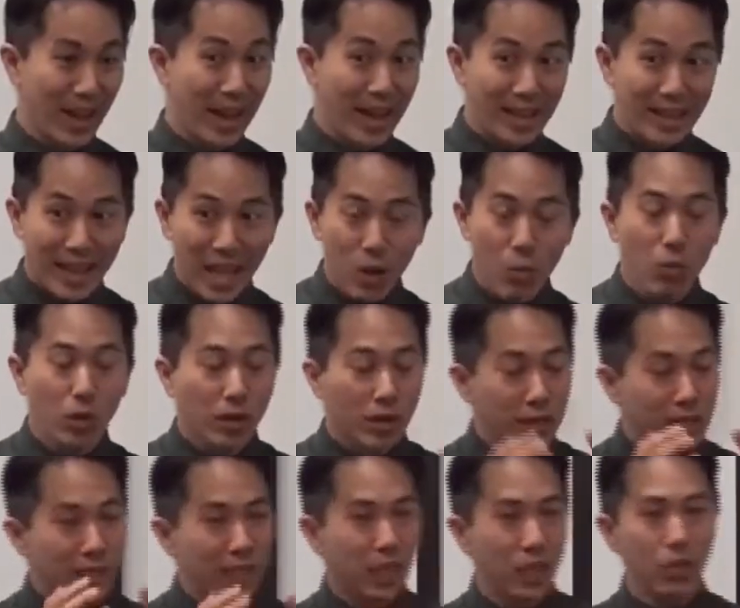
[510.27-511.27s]
And they will
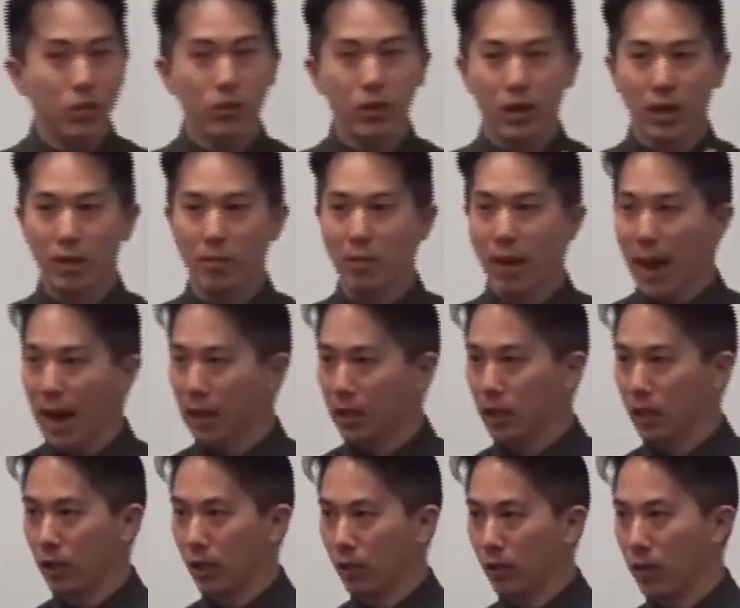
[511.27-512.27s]
continue to come back
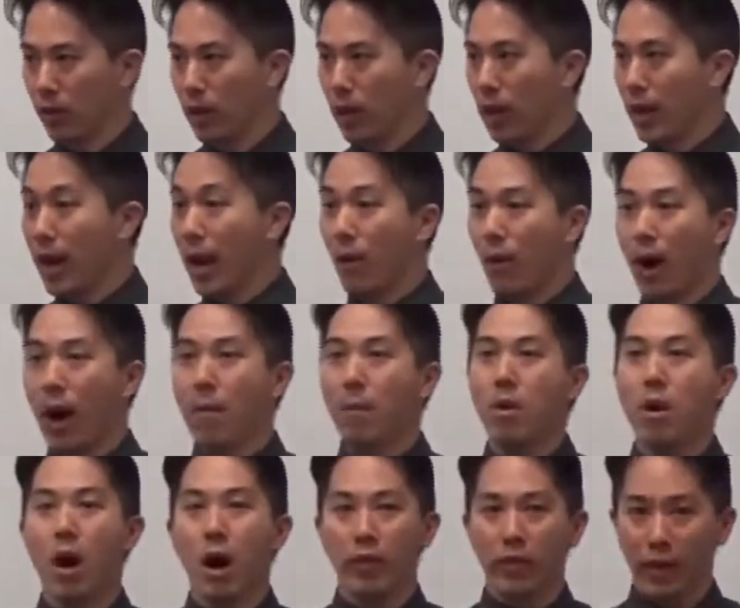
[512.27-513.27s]
to you. Now,
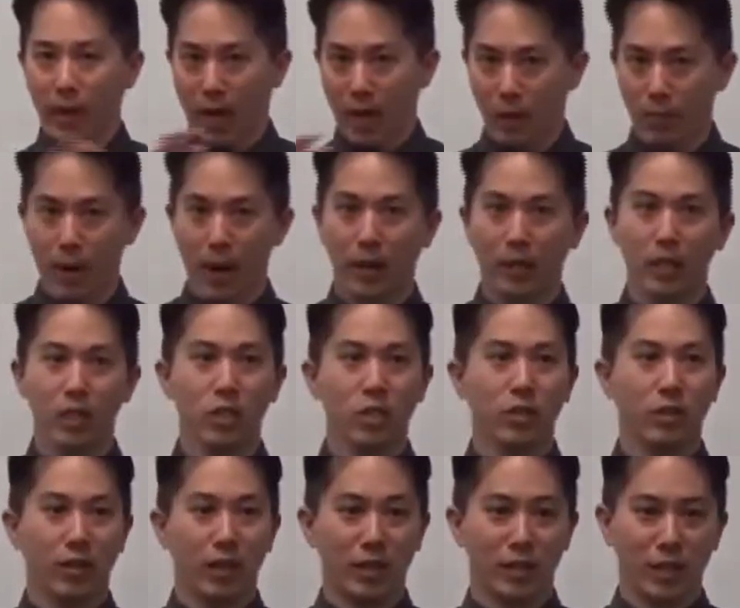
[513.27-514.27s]
I'm not the kind of
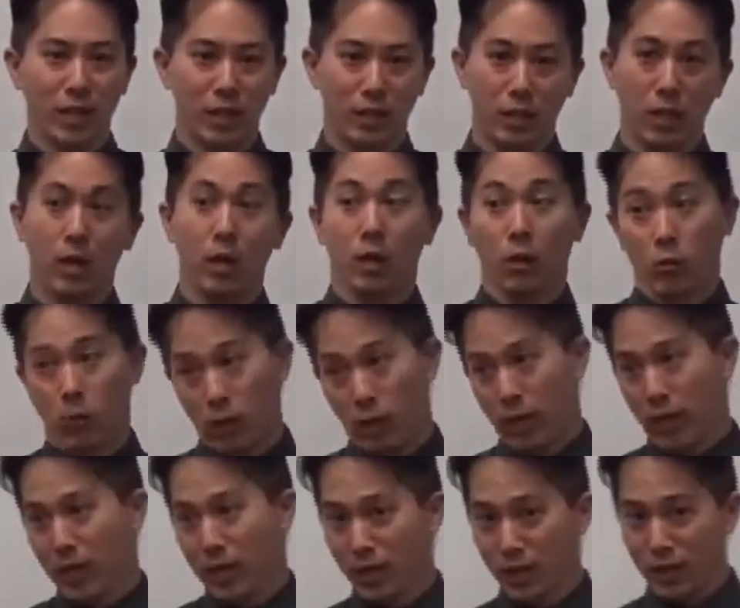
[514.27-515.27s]
practitioner that says, well,
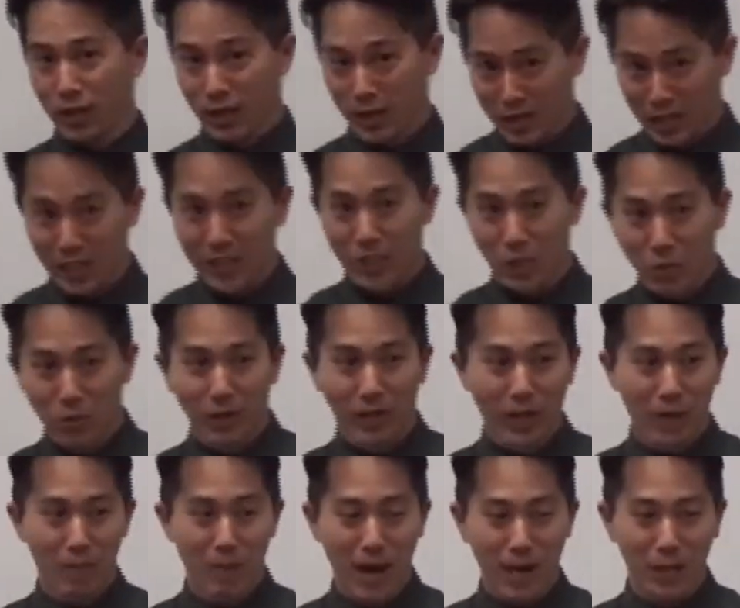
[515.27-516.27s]
hey, you can continue to
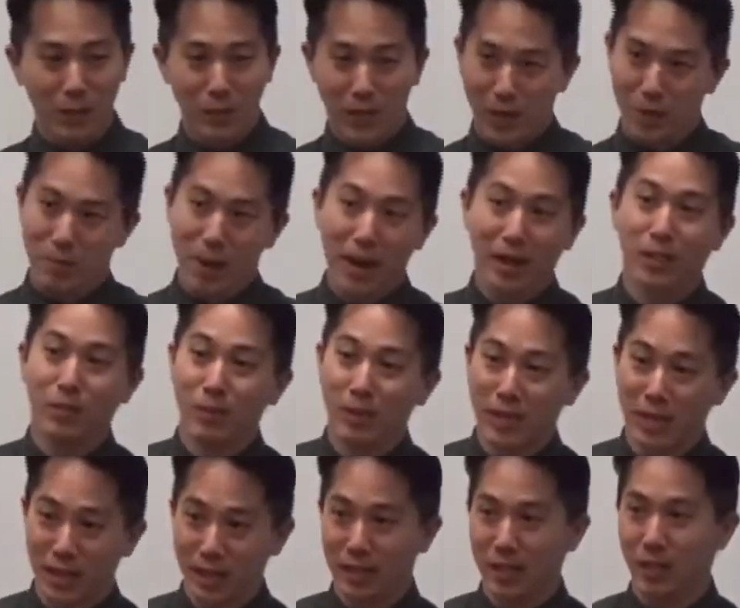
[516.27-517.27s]
come back to
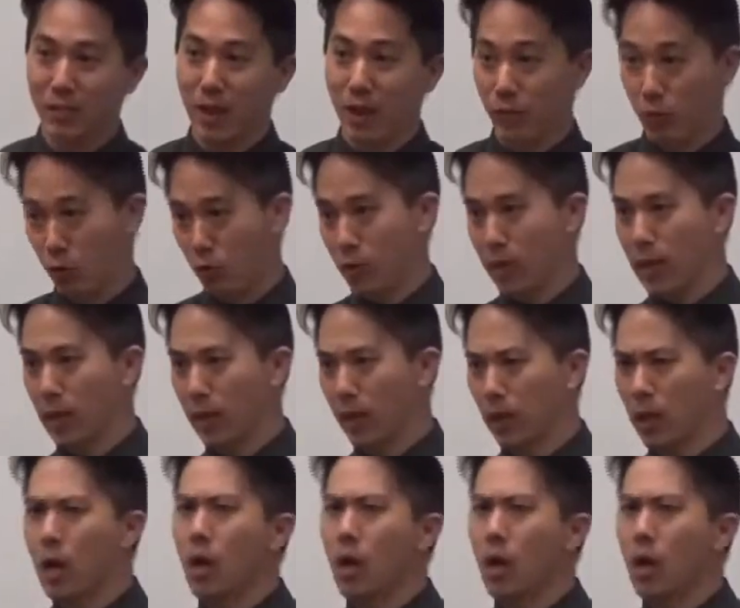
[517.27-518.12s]
me and see me every week.